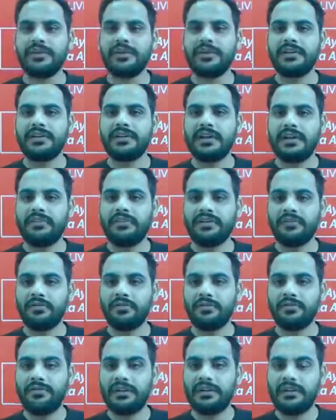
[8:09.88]
they have
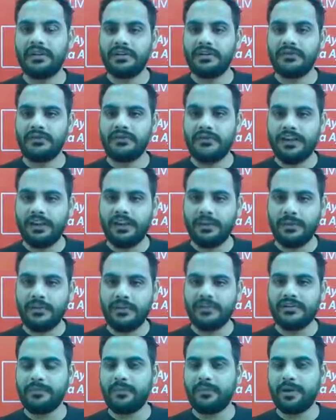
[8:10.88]
removed
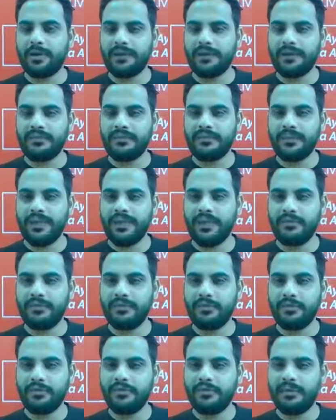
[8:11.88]
frequency polygons they have
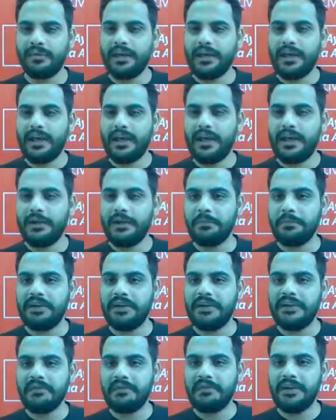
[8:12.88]
removed and
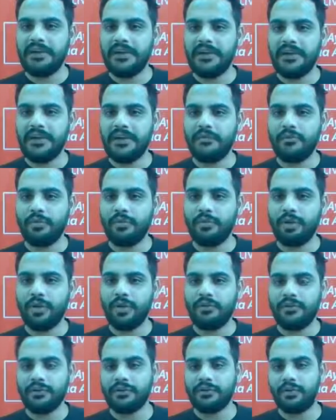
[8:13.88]
mean median and mode
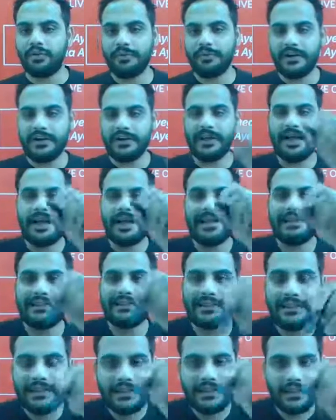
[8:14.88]
of ungrouped data. I
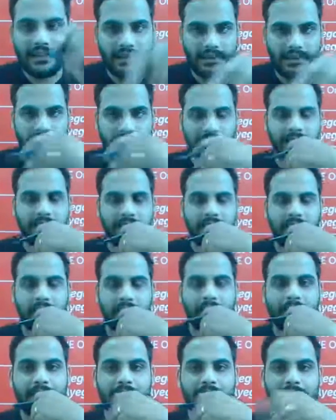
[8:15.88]
think here
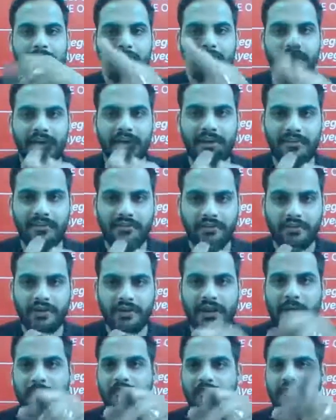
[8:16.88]
in
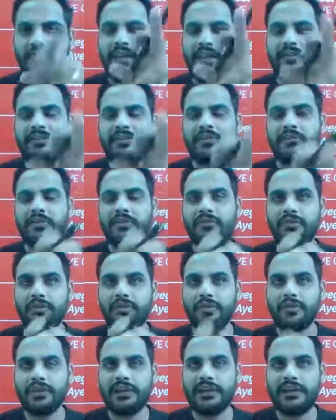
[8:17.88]
histograms they have removed
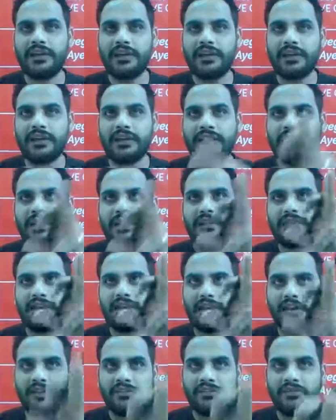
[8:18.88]
only
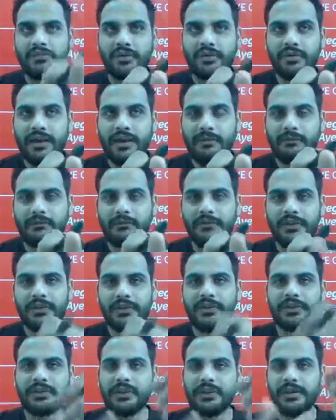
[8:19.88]
the histogram with
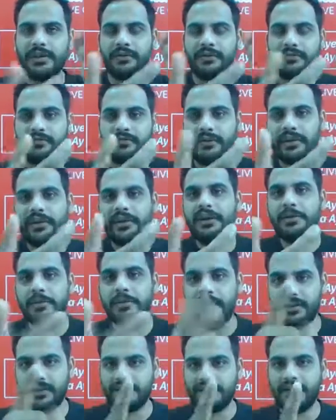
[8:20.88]
the varied
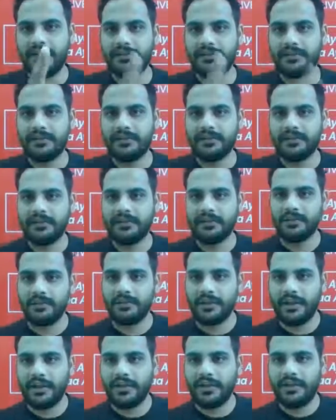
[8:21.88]
base length.
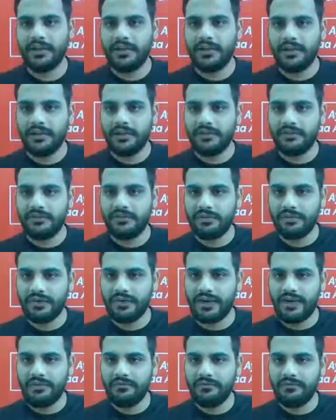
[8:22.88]
Okay,
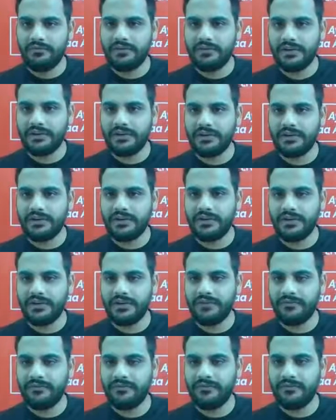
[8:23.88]
histogram with
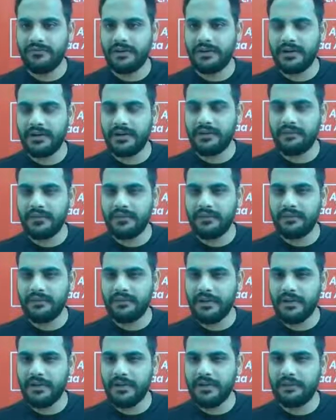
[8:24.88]
the with
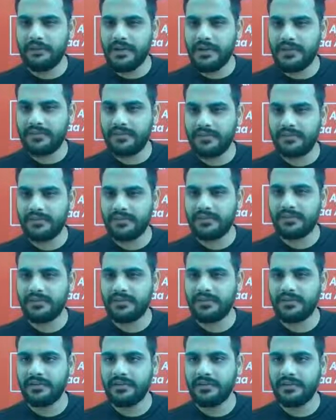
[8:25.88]
varied base
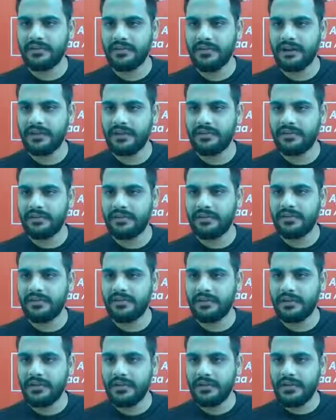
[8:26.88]
length.
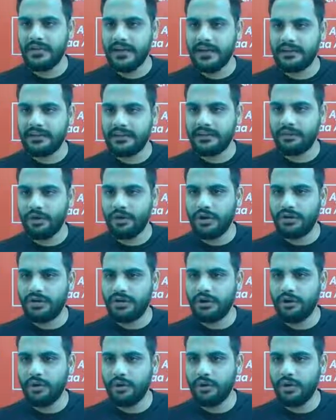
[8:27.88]
I think not
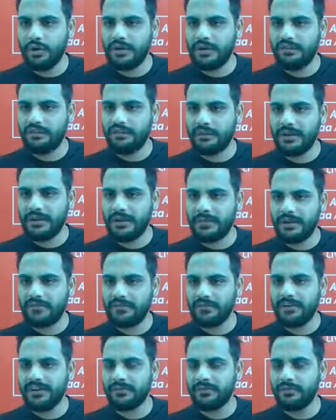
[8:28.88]
the whole histogram has
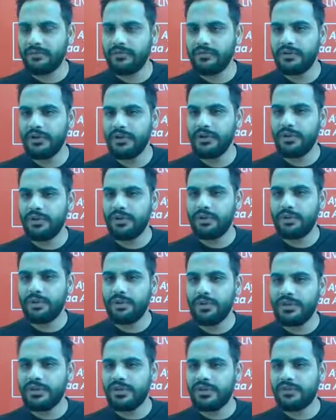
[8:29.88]
been removed,
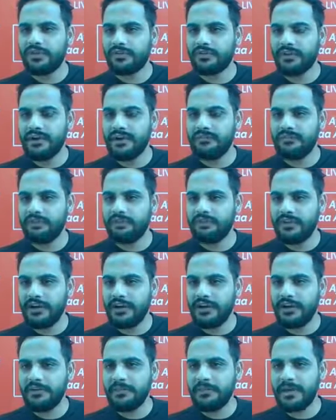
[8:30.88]
only the histogram with
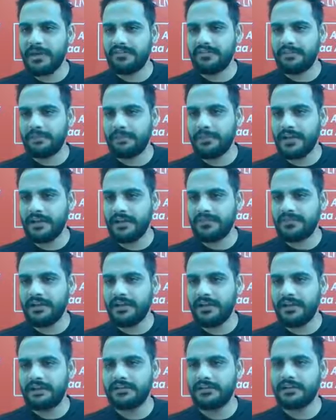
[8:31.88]
varied base
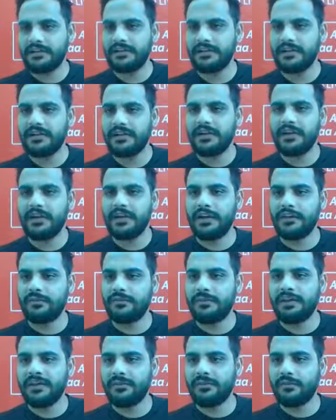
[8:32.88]
length has
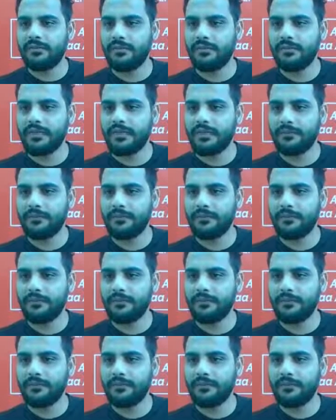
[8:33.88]
been removed.